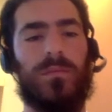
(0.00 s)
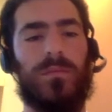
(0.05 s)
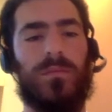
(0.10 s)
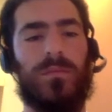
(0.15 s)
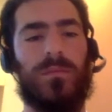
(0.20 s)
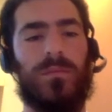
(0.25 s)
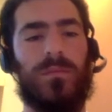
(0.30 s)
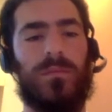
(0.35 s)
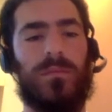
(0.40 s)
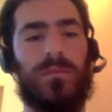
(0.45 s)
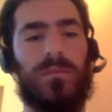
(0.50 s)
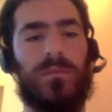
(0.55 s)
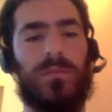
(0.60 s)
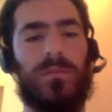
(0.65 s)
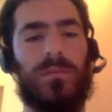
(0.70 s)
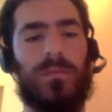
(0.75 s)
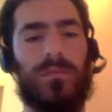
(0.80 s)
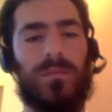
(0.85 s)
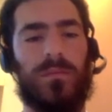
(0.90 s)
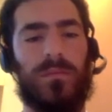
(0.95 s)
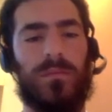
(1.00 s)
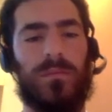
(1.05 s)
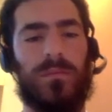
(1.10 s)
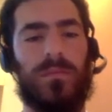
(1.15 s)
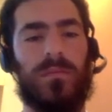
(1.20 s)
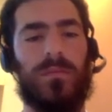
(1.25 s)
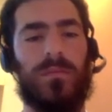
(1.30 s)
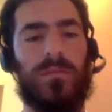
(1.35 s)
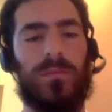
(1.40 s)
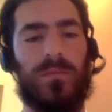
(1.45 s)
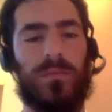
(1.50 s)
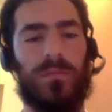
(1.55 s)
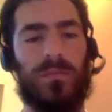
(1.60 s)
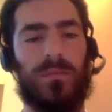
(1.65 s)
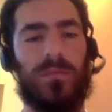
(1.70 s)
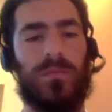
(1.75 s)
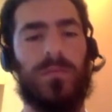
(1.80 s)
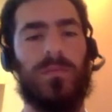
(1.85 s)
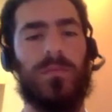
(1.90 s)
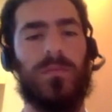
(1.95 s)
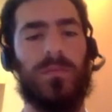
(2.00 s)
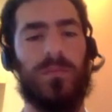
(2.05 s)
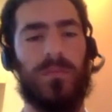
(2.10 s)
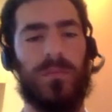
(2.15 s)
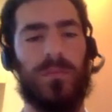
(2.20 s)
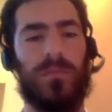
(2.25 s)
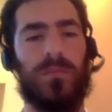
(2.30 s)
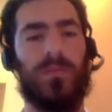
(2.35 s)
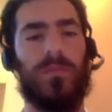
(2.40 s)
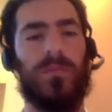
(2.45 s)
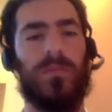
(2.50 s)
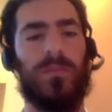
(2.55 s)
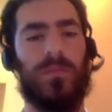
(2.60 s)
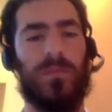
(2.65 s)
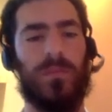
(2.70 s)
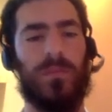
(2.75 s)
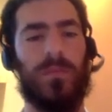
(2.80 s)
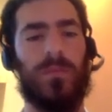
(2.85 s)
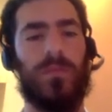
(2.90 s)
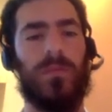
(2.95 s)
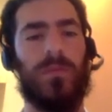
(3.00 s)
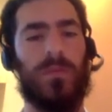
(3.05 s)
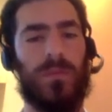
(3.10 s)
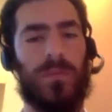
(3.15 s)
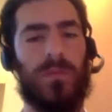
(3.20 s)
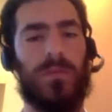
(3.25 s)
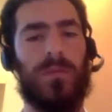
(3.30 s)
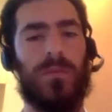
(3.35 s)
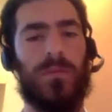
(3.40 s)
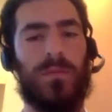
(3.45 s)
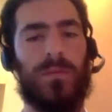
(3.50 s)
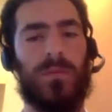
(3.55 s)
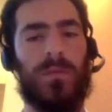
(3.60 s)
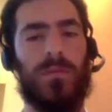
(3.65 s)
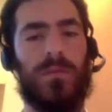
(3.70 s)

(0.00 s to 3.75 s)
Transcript: This person isn't speaking.